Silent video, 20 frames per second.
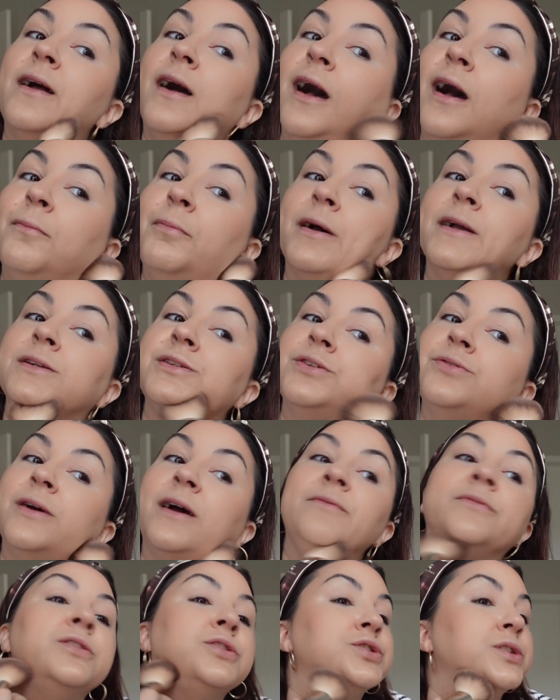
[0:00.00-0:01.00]
up. I do
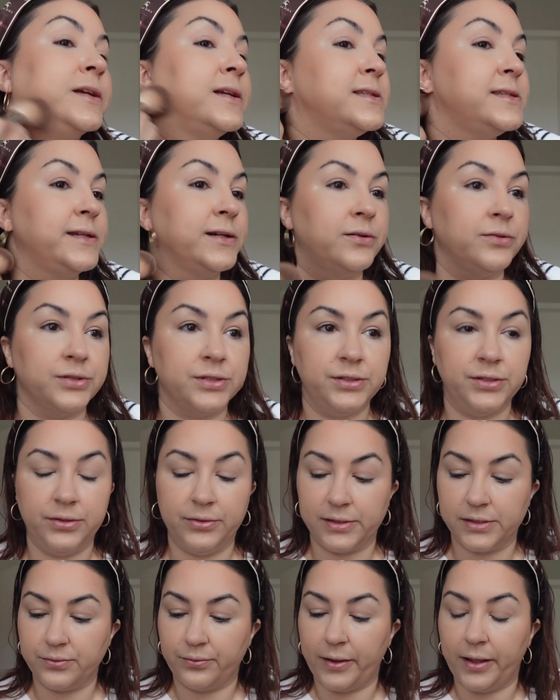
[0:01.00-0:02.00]
have the shade 02
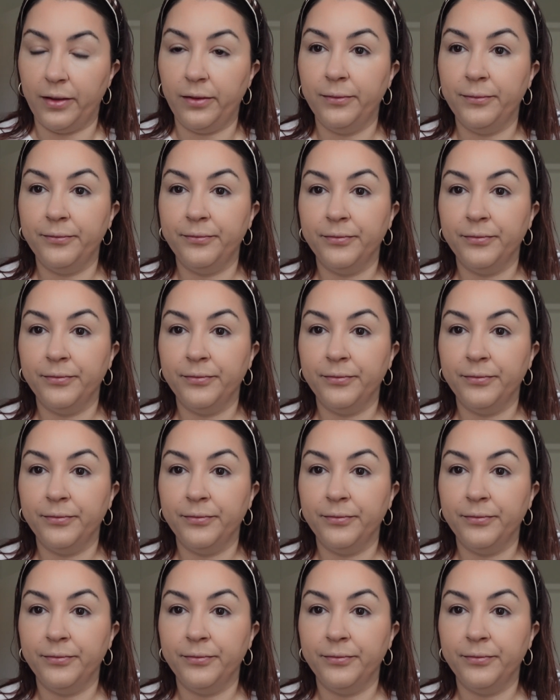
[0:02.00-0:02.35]
as well.